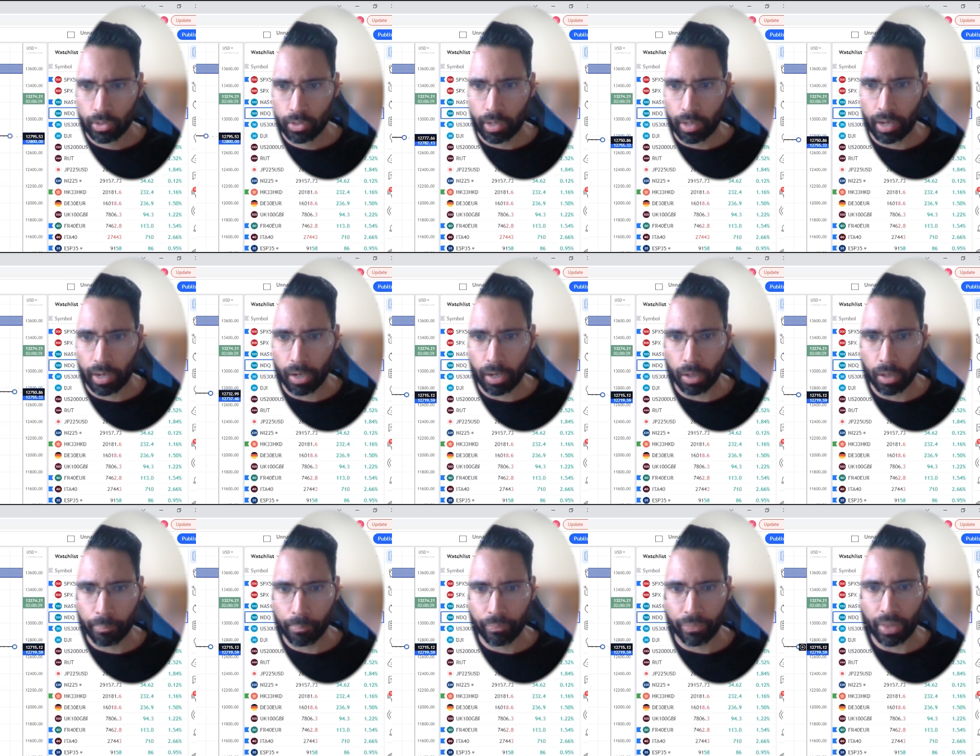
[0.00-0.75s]

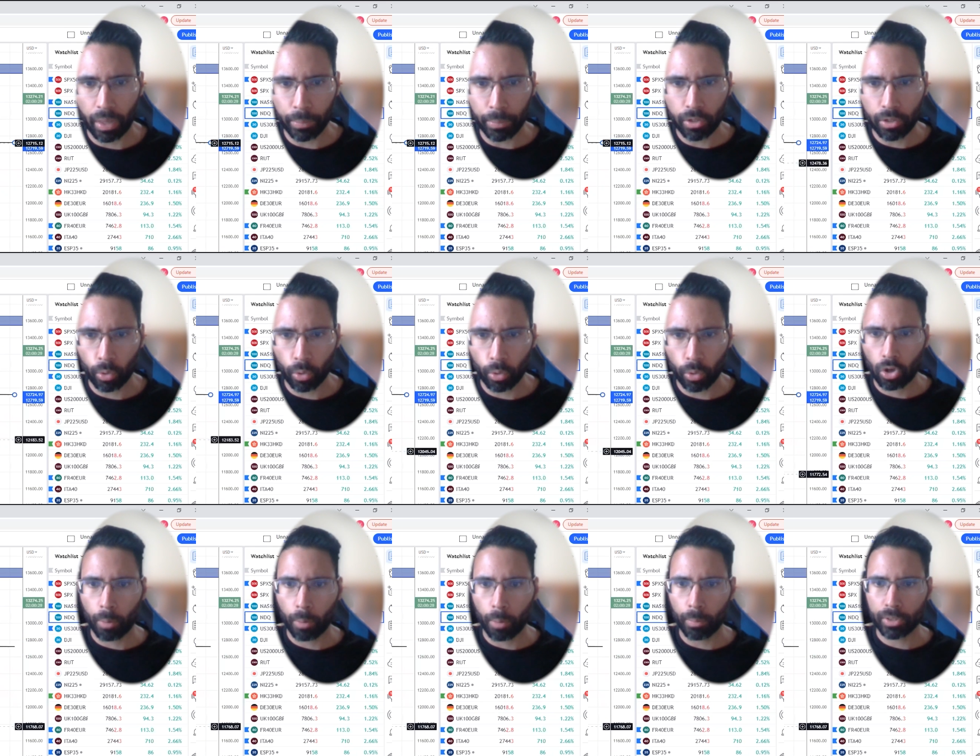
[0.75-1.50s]
Let me know in the
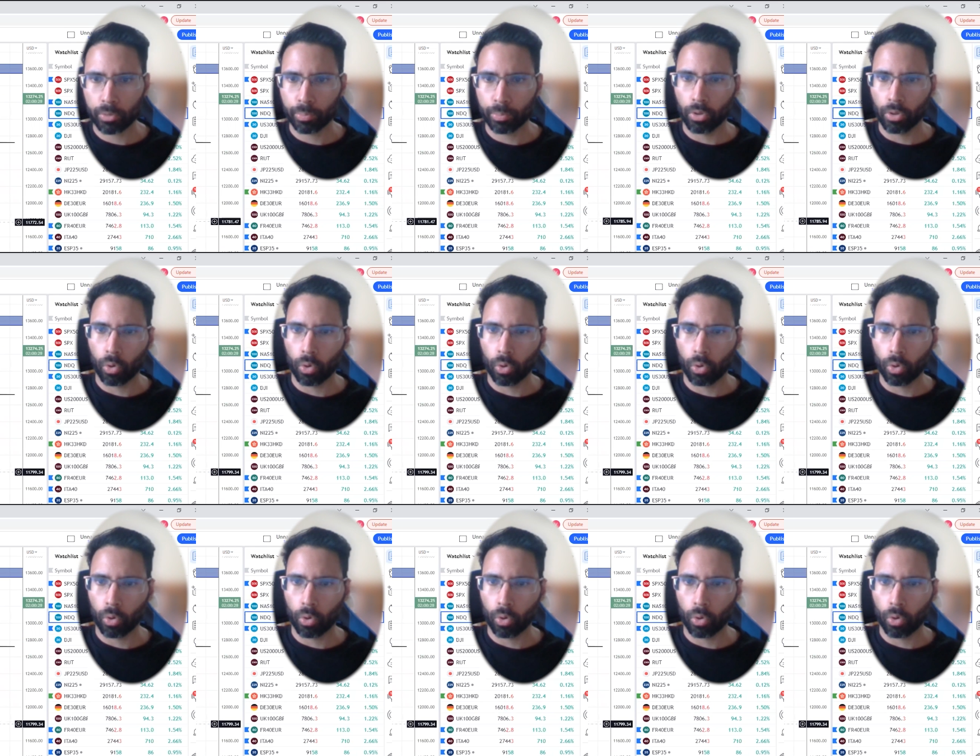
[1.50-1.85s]
comments below